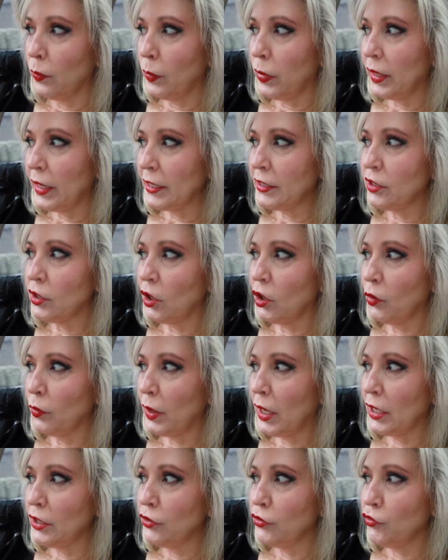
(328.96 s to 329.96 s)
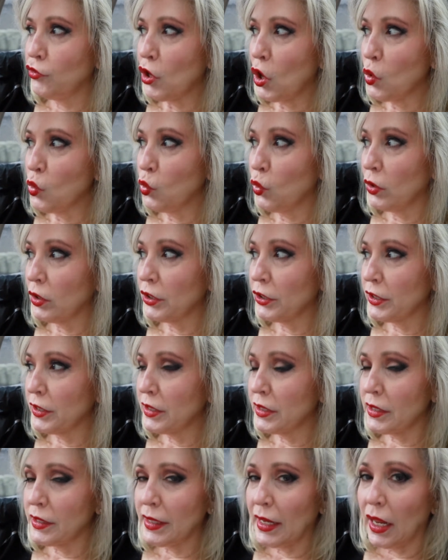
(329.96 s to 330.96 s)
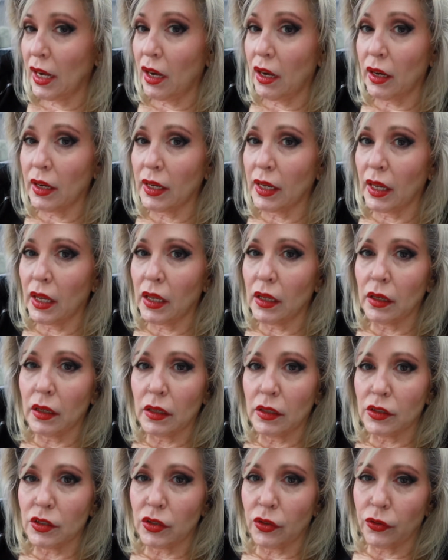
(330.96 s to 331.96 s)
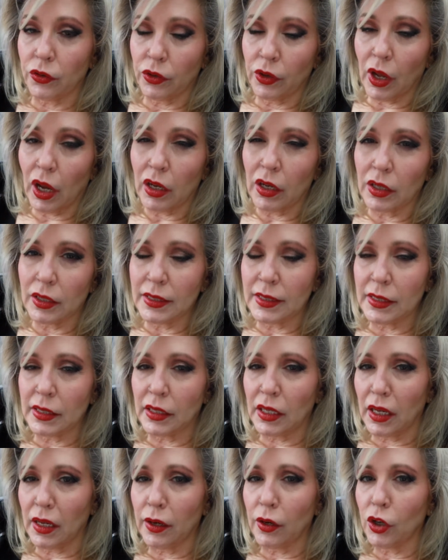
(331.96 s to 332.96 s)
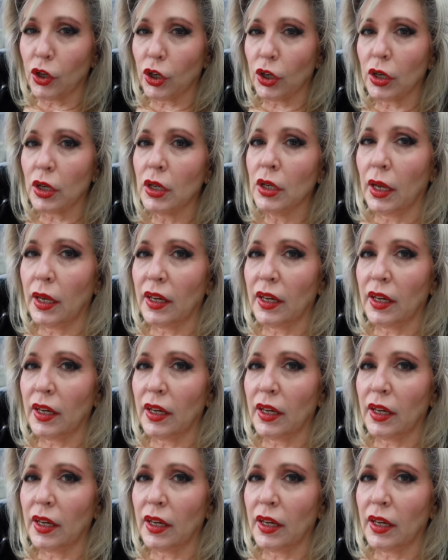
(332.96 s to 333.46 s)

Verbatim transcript: But I told them I don't want her sedated again. And so they're not gonna sedate her.